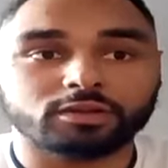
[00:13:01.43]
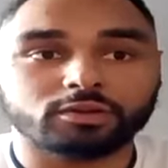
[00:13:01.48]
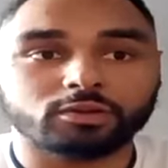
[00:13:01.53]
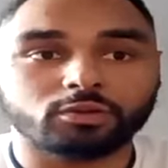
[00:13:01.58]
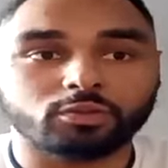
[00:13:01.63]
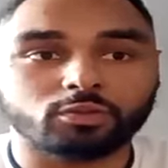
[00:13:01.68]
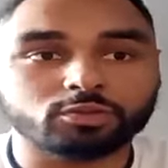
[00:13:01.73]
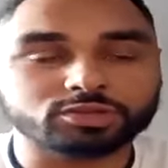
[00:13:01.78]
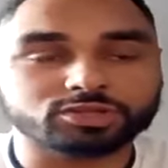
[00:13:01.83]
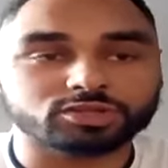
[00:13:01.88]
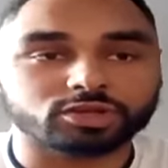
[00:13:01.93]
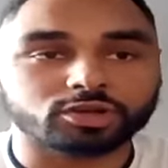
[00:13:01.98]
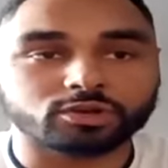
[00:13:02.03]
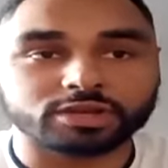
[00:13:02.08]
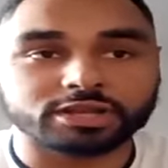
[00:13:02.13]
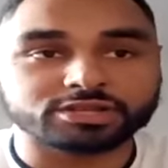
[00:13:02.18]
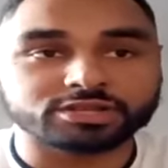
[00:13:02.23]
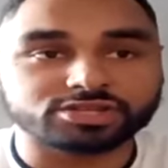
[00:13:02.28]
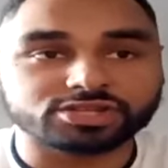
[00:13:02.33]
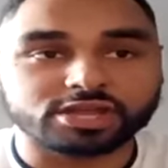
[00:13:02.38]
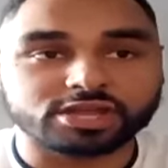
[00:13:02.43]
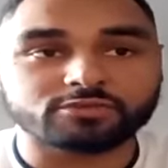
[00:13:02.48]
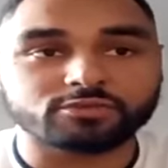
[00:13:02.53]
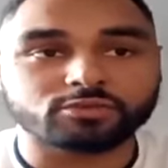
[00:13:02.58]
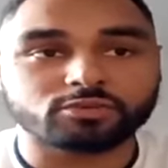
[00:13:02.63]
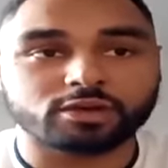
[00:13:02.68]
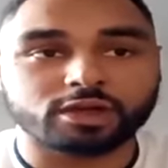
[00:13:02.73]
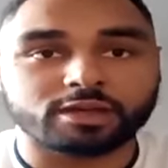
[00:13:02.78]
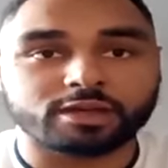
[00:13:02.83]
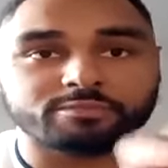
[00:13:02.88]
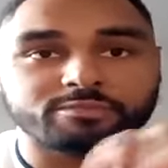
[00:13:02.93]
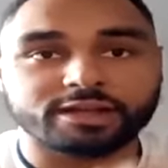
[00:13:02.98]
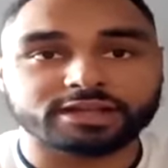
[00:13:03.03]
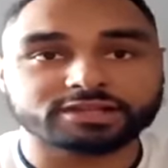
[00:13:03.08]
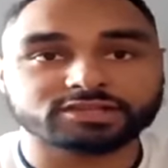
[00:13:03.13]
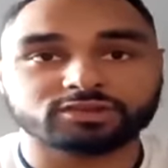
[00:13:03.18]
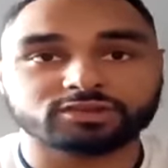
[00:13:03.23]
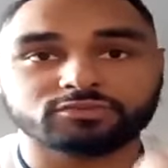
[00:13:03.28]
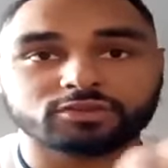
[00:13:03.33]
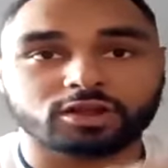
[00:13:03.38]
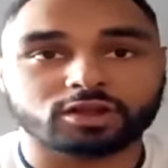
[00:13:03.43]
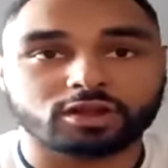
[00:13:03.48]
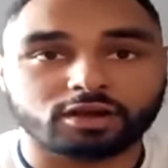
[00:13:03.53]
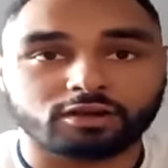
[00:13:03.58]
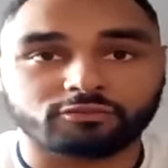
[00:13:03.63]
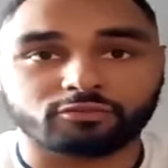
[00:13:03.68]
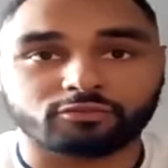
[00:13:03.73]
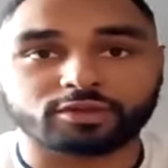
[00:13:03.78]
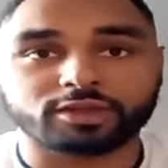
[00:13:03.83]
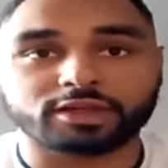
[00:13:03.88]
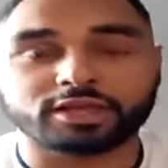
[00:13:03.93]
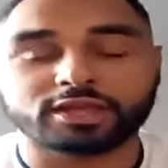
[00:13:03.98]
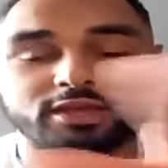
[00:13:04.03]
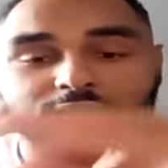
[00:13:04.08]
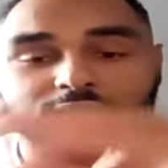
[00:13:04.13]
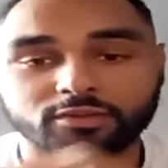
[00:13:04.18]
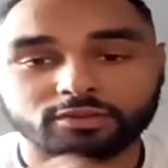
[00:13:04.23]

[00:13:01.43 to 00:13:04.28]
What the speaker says: also in general a better recovery